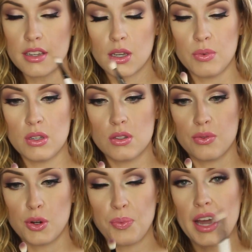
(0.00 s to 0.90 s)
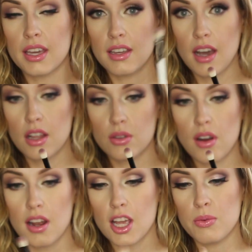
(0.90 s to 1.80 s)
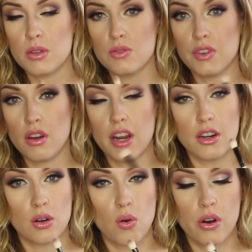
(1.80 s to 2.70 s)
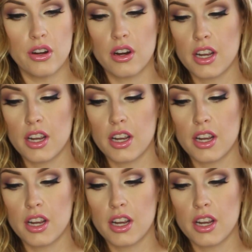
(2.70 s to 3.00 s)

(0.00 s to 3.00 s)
it could be used for packing color on, it could be used for your inner corner,